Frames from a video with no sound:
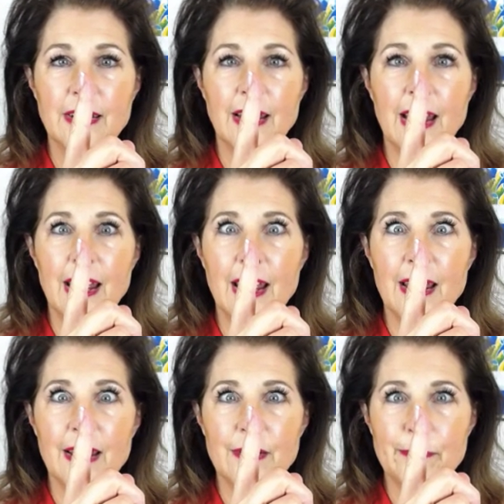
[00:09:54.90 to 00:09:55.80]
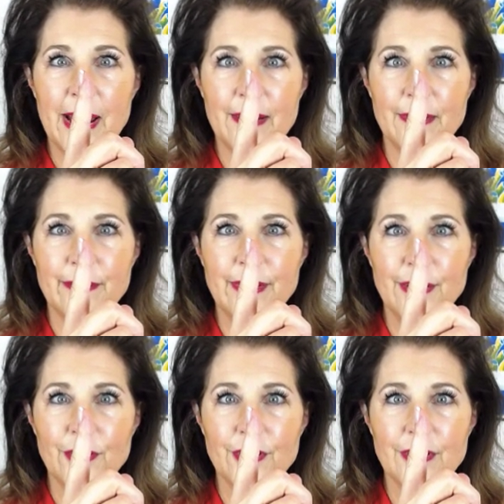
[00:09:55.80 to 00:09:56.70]
And back on the
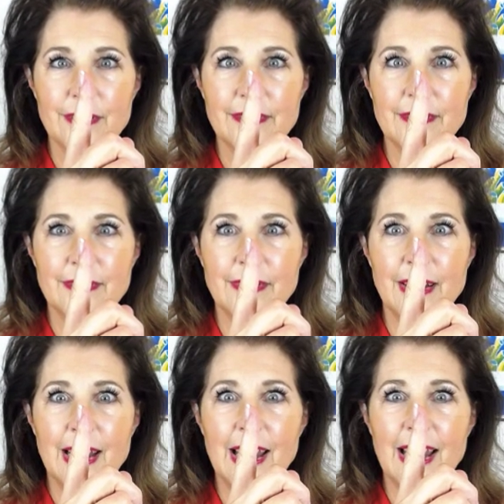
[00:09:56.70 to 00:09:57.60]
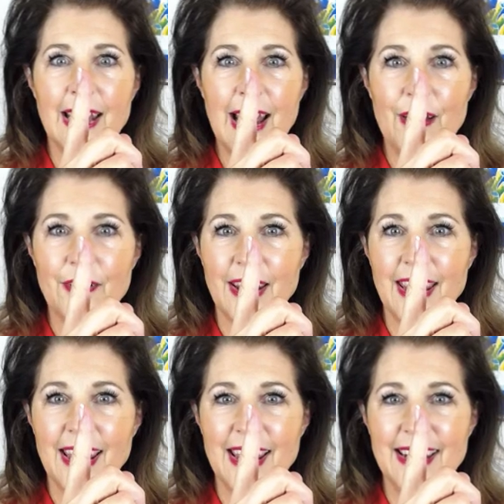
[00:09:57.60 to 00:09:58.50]
finger and out
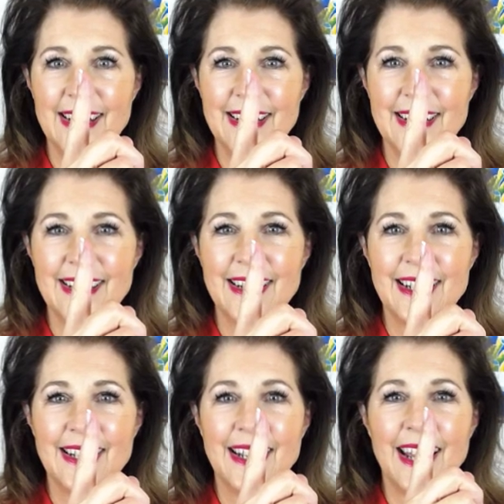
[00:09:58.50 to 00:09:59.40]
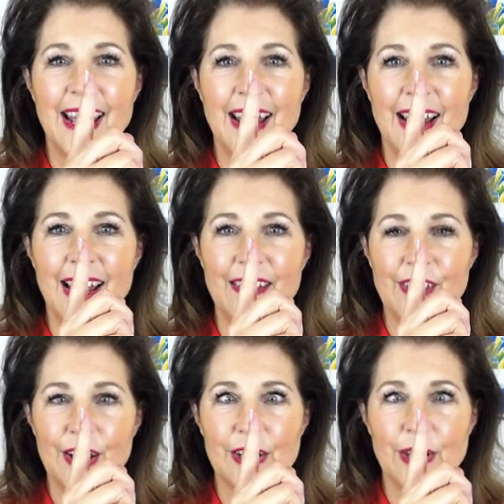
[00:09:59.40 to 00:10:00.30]
again. and
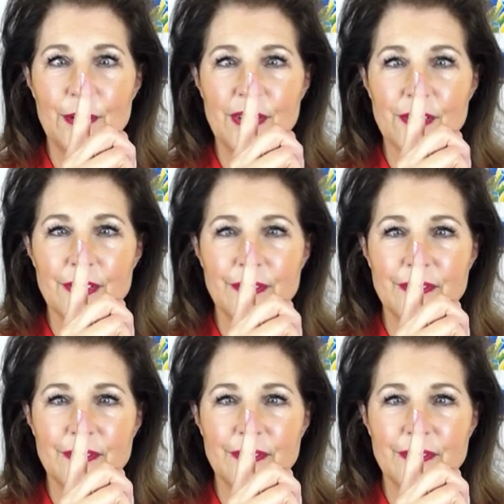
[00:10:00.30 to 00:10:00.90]
then closer.